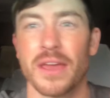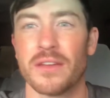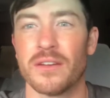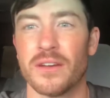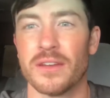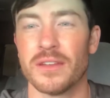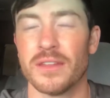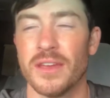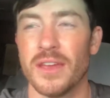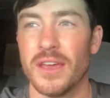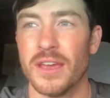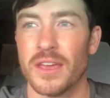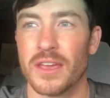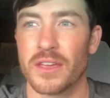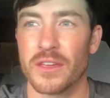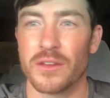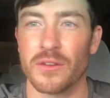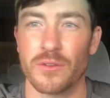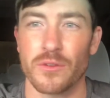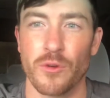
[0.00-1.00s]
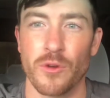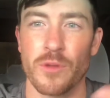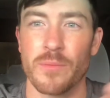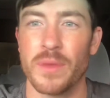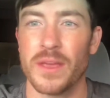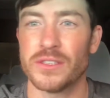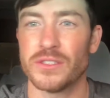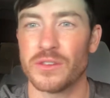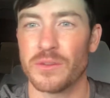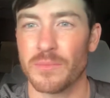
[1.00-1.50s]
on
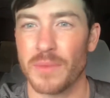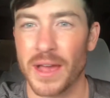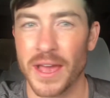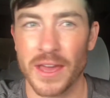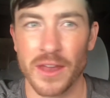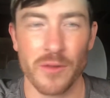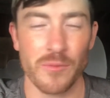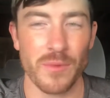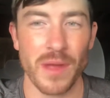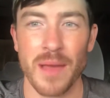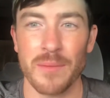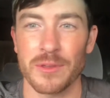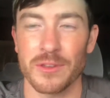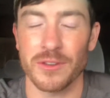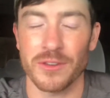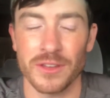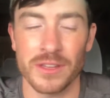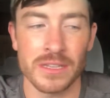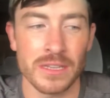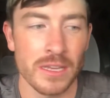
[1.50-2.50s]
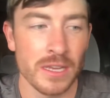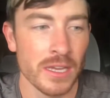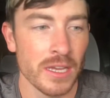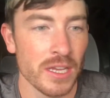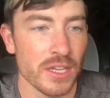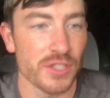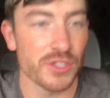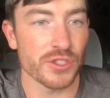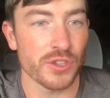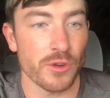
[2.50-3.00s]
Coinbase, you can buy it on Robinhood.
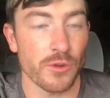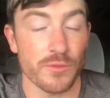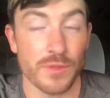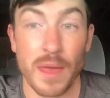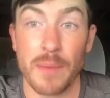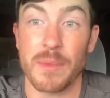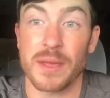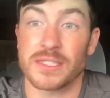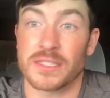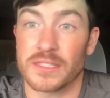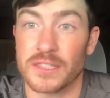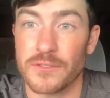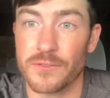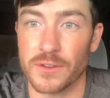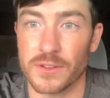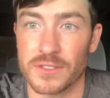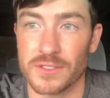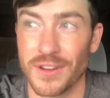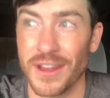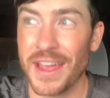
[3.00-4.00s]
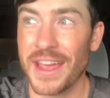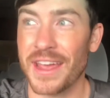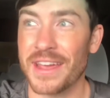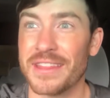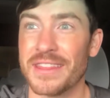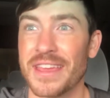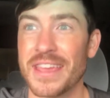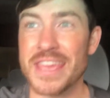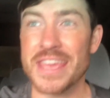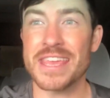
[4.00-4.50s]
So that makes a difference, right?
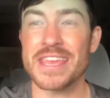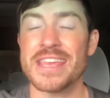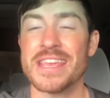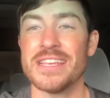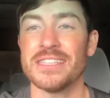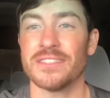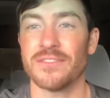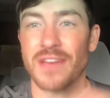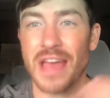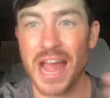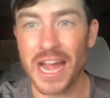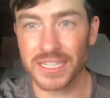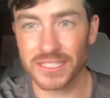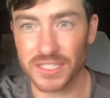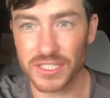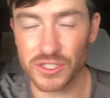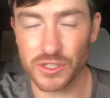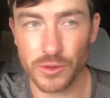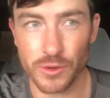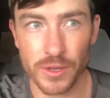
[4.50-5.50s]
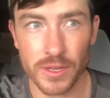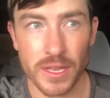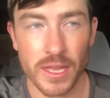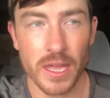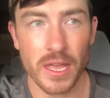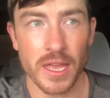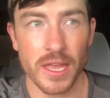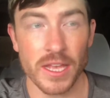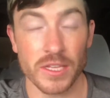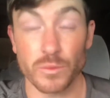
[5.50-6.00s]
The ease of access to it
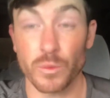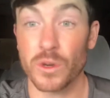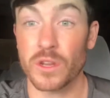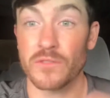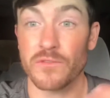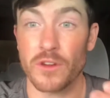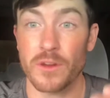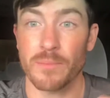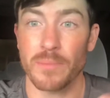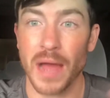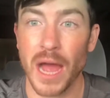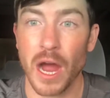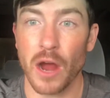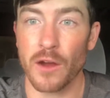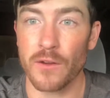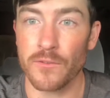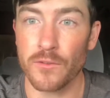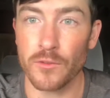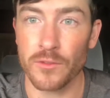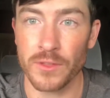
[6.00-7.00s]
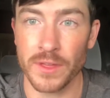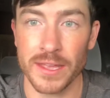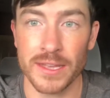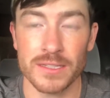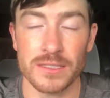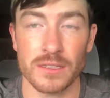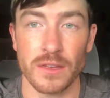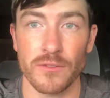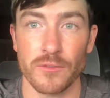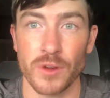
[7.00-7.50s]
is one of the very powerful
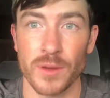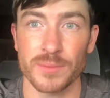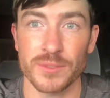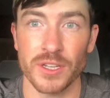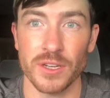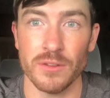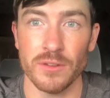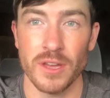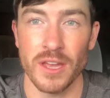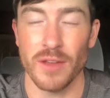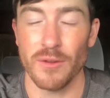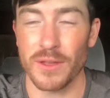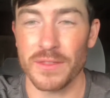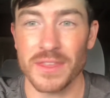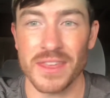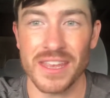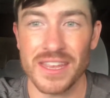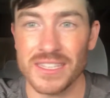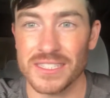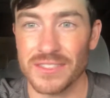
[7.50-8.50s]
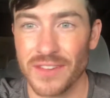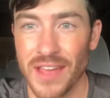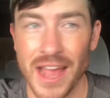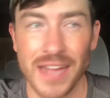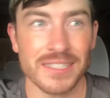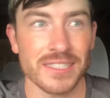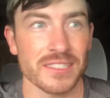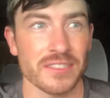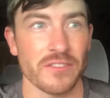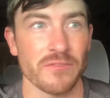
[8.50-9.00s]
things of crypto, right? The ease of
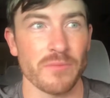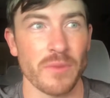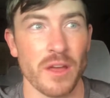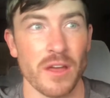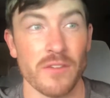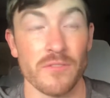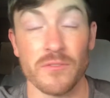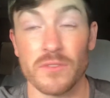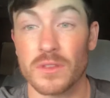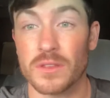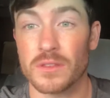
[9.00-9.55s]
access of